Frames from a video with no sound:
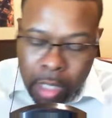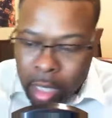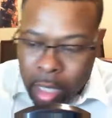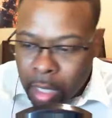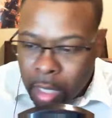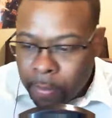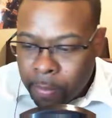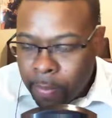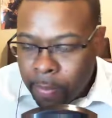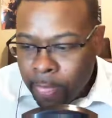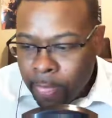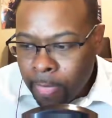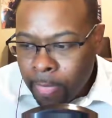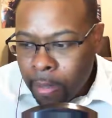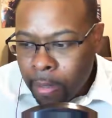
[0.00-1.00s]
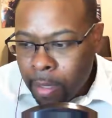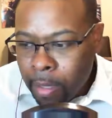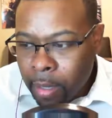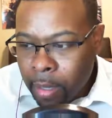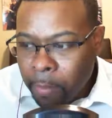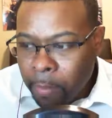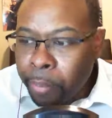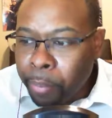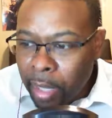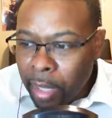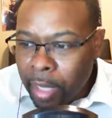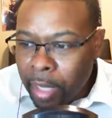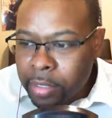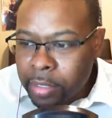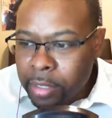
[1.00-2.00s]
And
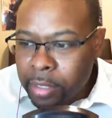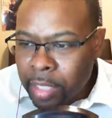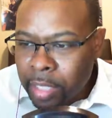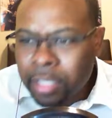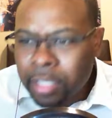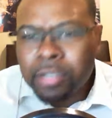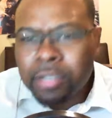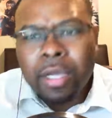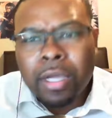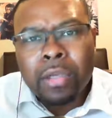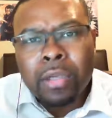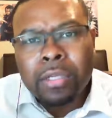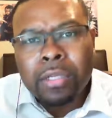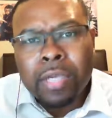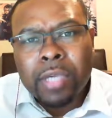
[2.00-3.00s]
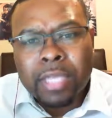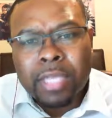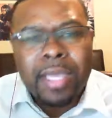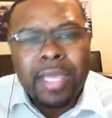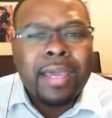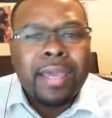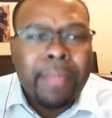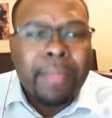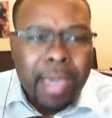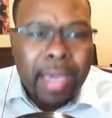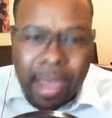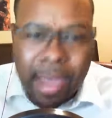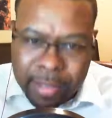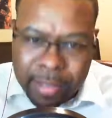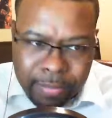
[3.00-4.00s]
then there's also Kiss Anime
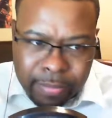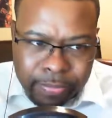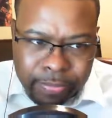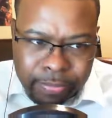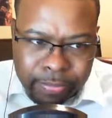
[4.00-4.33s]
has it.